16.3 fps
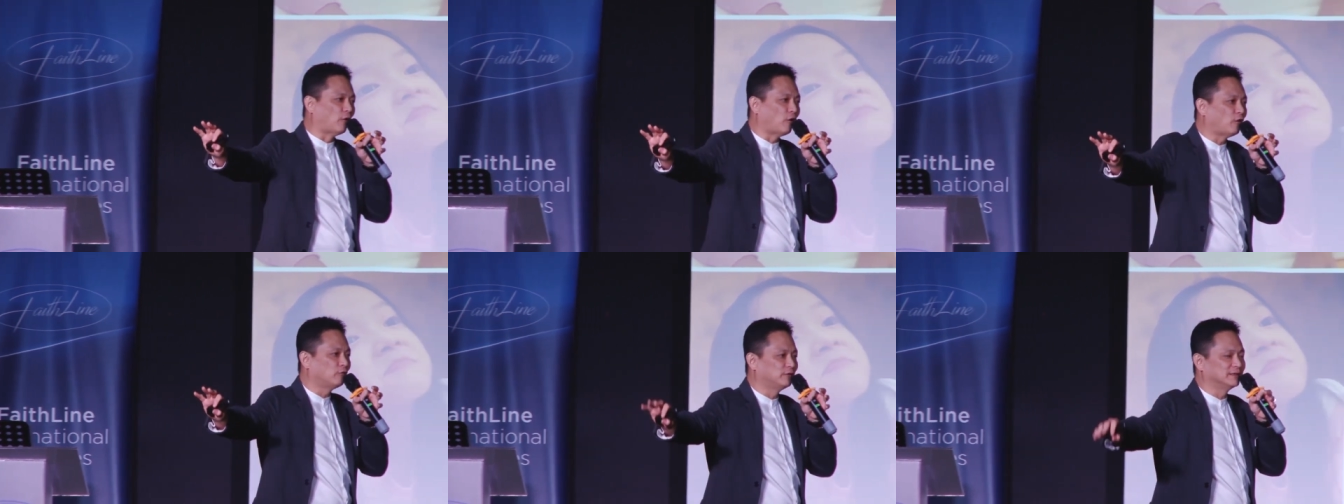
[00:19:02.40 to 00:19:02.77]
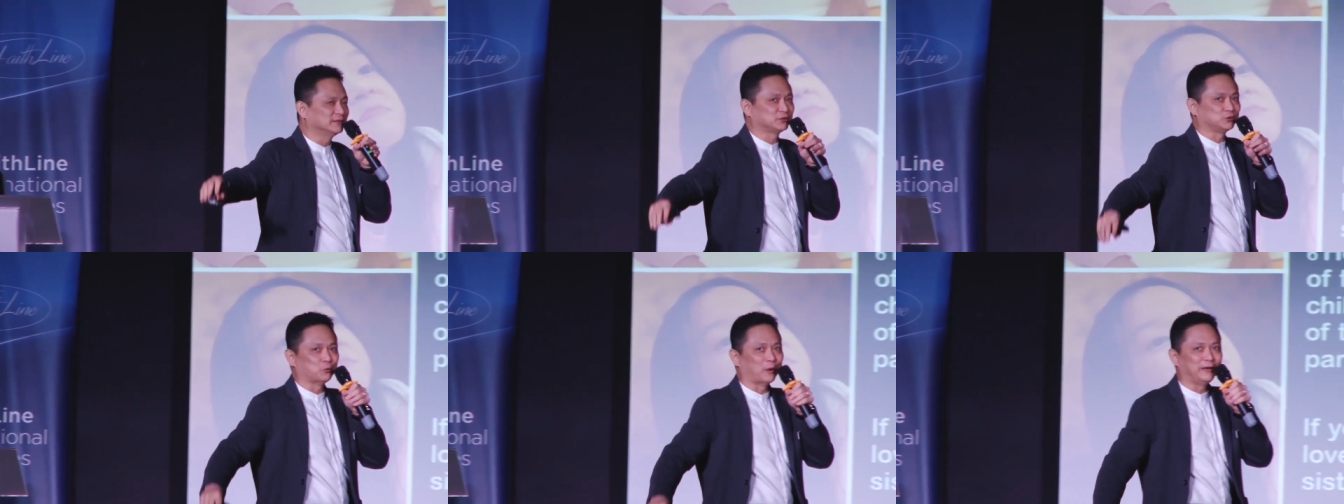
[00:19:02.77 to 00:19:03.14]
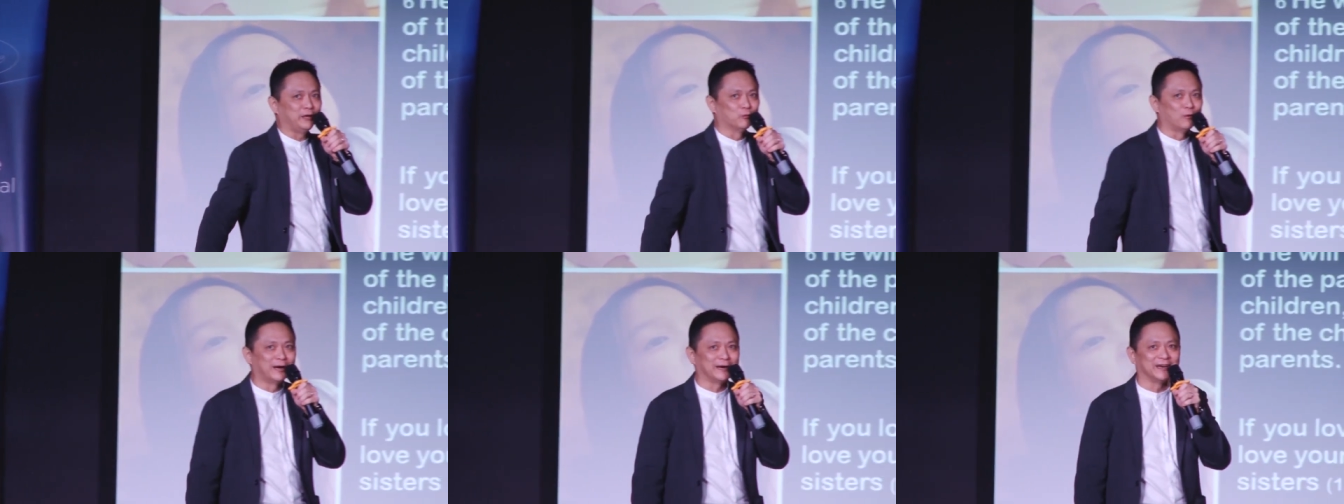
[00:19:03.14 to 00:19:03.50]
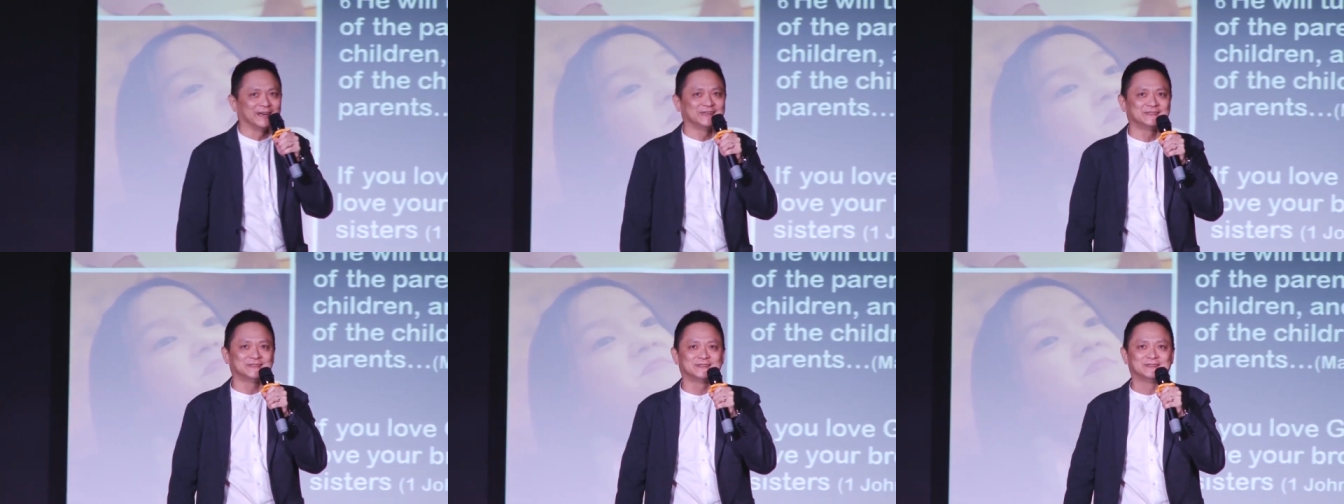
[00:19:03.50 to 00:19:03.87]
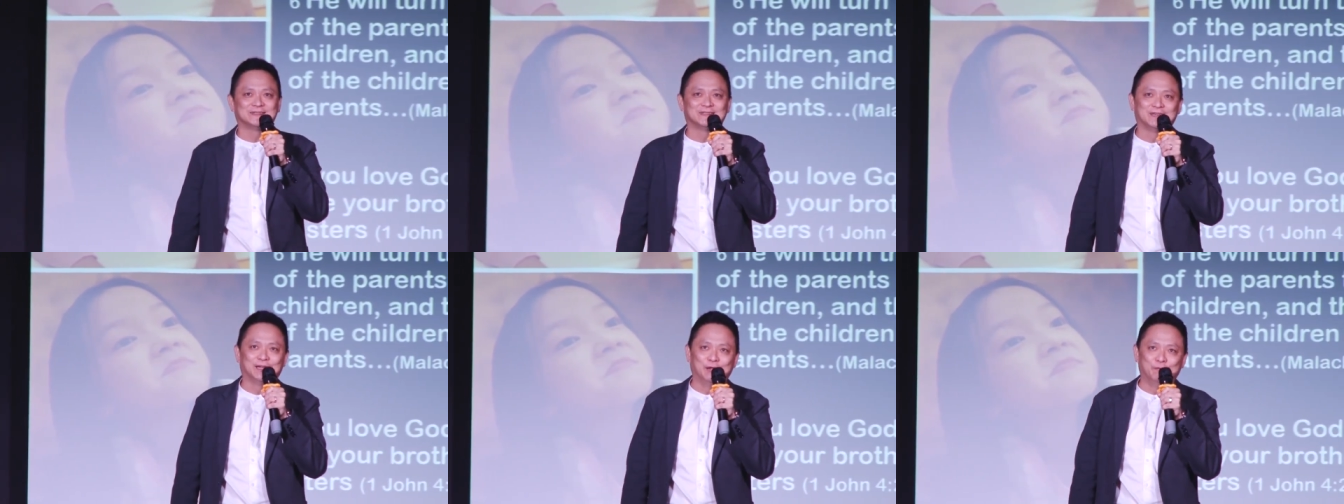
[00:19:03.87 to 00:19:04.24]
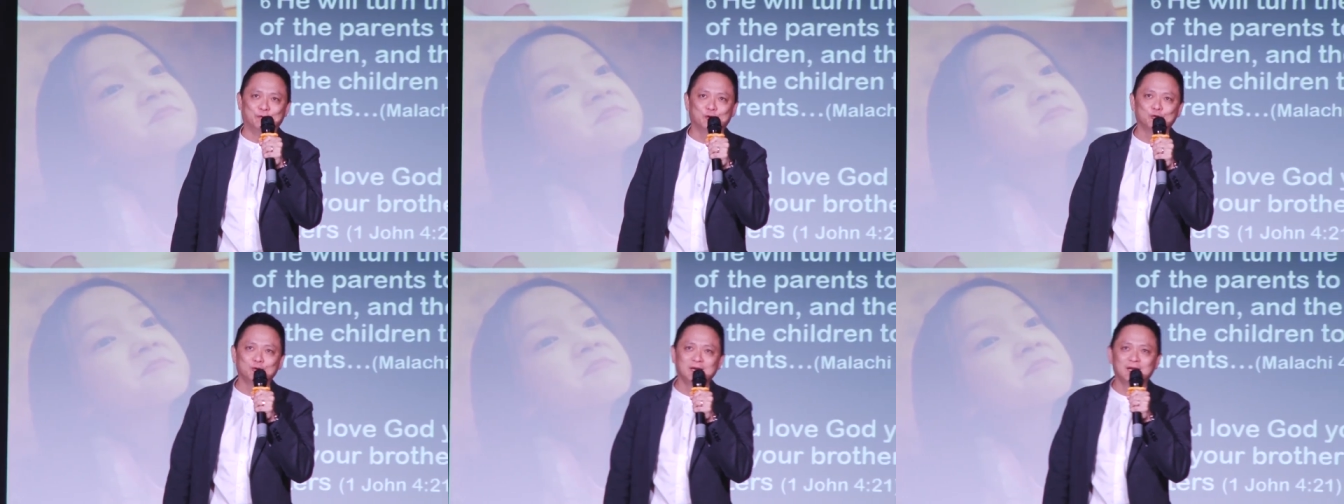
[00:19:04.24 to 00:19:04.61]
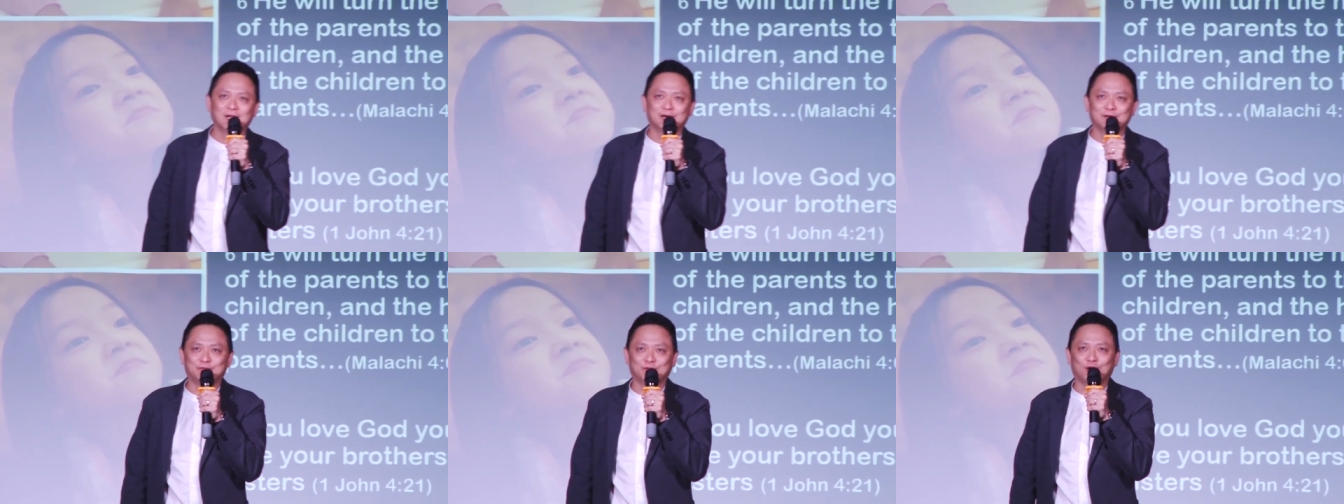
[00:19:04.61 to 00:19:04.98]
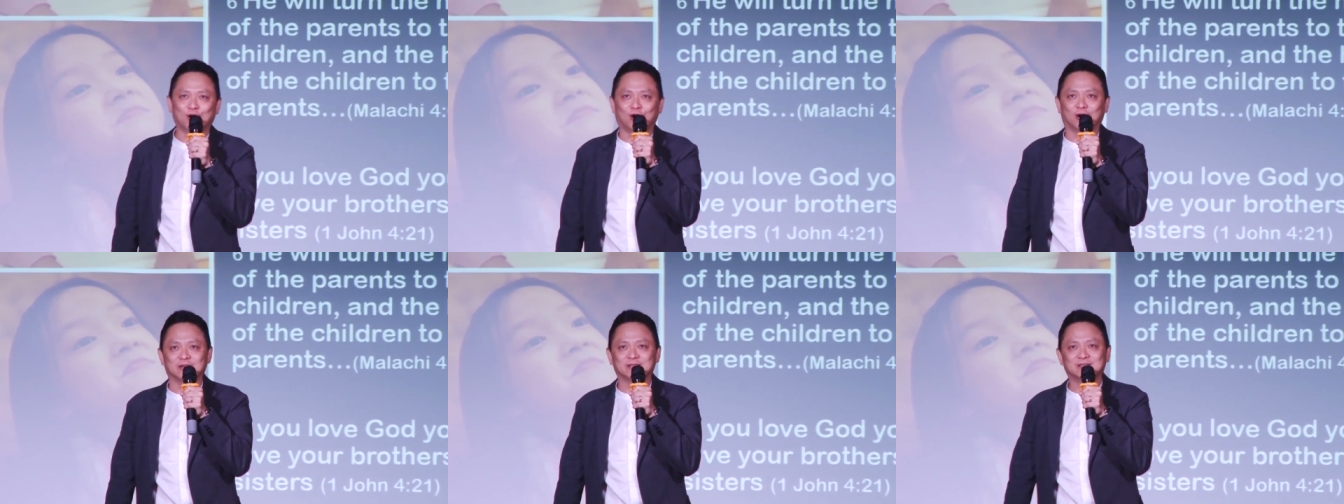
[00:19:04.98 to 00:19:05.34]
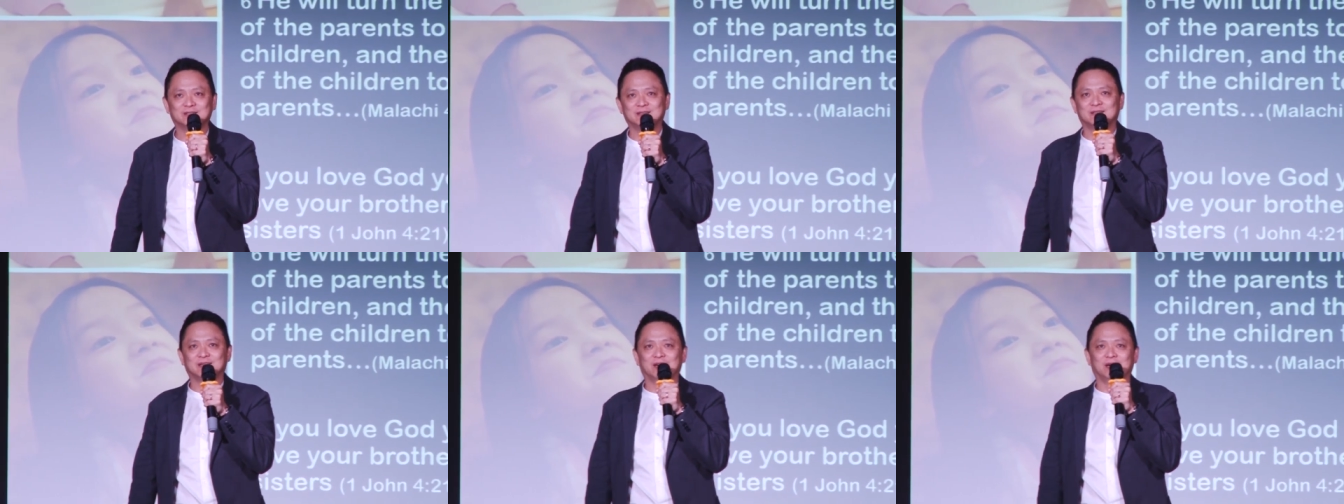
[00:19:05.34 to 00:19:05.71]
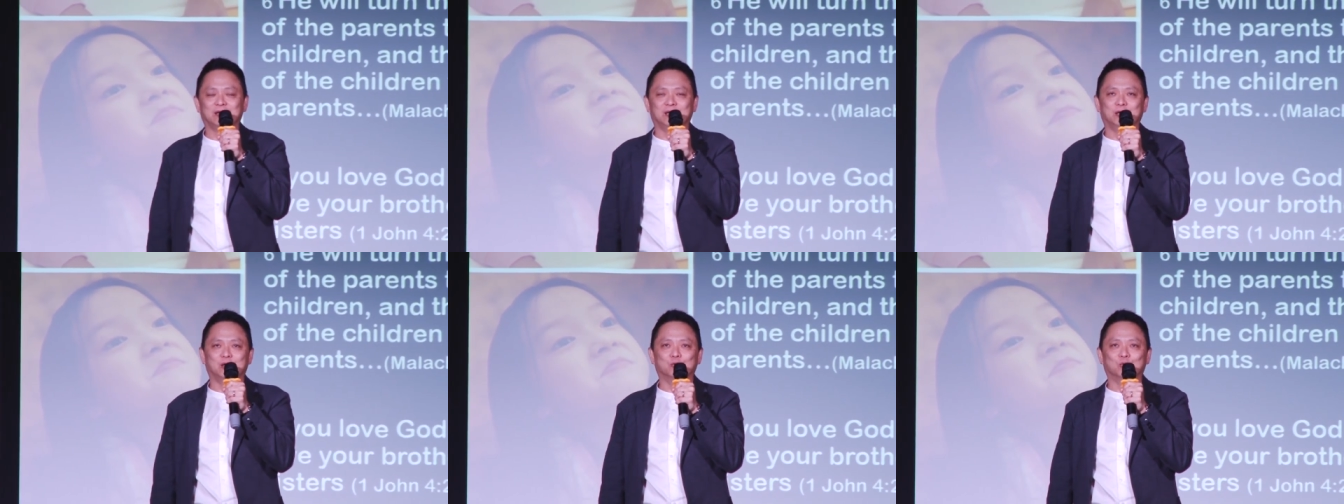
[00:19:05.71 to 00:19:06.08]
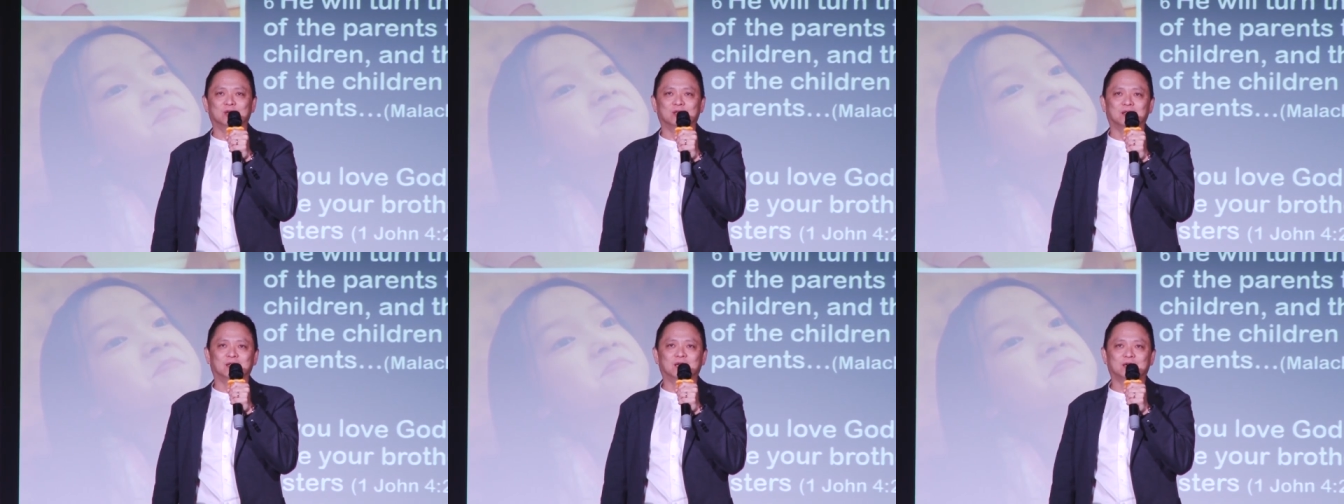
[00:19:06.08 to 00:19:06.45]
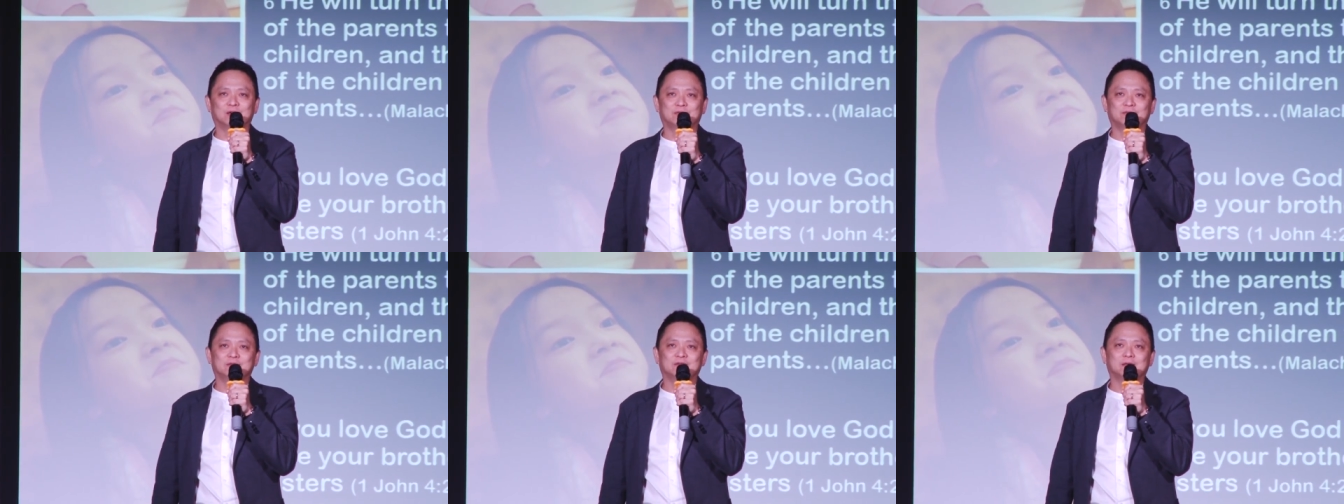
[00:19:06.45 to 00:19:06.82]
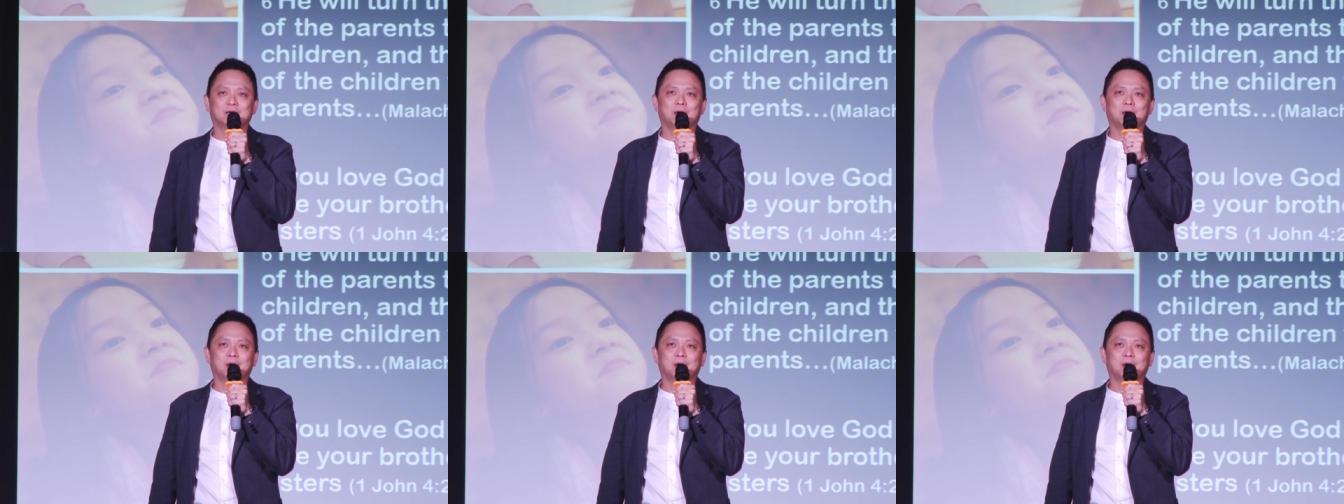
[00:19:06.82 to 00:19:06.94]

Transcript: 4 verse 21, if you love God, you will love